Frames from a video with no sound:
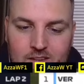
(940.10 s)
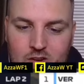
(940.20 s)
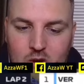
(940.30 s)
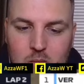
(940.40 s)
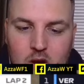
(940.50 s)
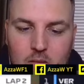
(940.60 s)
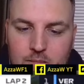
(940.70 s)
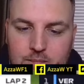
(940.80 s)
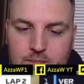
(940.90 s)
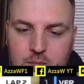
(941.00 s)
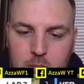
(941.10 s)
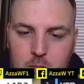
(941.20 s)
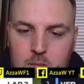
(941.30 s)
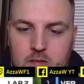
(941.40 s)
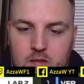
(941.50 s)
Come on.
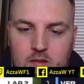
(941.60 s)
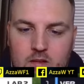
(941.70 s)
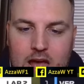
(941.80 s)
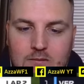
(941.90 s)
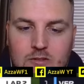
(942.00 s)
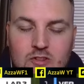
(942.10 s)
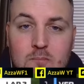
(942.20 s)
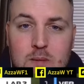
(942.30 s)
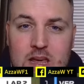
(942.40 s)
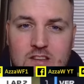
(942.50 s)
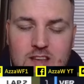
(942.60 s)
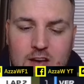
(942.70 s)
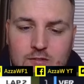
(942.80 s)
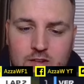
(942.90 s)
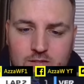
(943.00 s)
Hamilton P
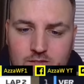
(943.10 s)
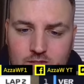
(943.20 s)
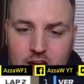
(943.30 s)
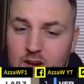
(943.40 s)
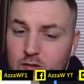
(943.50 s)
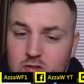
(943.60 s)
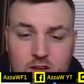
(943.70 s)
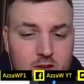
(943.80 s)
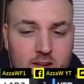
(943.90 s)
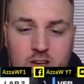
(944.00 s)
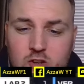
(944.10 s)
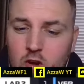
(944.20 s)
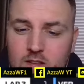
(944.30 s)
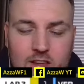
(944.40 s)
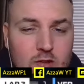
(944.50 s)
seven. And obviously, if you're
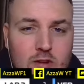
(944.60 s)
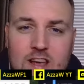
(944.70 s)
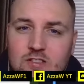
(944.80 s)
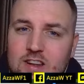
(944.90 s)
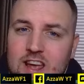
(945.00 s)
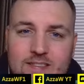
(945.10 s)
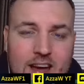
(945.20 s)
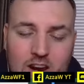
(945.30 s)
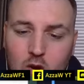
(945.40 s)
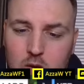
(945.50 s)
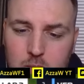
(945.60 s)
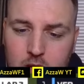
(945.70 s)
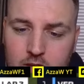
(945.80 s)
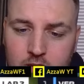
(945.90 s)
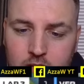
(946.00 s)
enjoying these racing, hit that like
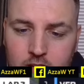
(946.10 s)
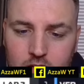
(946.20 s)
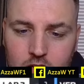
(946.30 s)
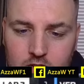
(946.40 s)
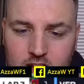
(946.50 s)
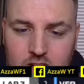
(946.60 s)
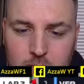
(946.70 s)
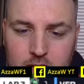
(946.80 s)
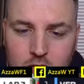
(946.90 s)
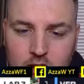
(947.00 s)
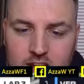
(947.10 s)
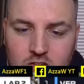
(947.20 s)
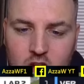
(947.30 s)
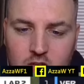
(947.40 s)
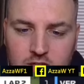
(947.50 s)
button, because it has been great
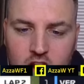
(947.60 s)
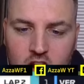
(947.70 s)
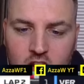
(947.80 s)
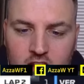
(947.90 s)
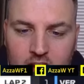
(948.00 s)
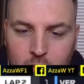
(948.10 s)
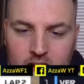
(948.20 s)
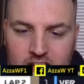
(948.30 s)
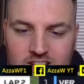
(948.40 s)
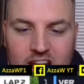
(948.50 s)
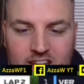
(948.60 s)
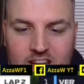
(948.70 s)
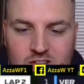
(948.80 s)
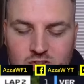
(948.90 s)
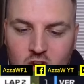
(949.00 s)
so far. And we're
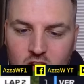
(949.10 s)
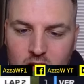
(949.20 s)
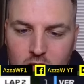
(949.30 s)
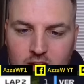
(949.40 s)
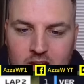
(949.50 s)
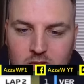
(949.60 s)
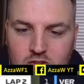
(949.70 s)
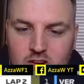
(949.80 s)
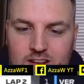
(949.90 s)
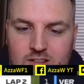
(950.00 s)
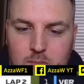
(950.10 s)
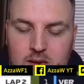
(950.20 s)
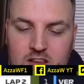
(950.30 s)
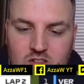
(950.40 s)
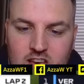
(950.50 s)
attacking strongly with Hamilton into
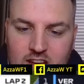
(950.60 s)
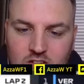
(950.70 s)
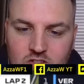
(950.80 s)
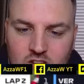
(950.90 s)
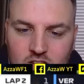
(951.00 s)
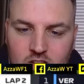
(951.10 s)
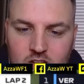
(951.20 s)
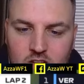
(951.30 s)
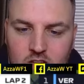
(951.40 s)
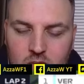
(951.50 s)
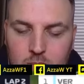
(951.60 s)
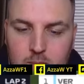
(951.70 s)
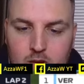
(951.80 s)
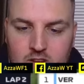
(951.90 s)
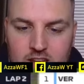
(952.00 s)
P six.
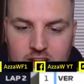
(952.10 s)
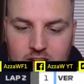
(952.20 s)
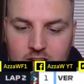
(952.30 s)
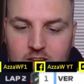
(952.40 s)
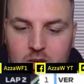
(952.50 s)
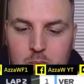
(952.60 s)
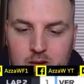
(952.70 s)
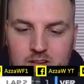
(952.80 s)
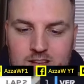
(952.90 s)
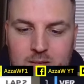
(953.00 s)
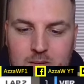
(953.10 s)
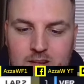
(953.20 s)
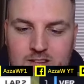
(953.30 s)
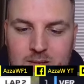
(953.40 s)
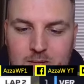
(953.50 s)
Buzzing. Buzzing,
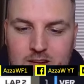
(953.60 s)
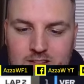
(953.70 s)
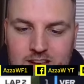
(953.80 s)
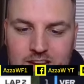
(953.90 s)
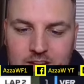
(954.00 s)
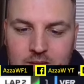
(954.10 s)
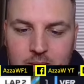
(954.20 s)
buzzing, buzzing.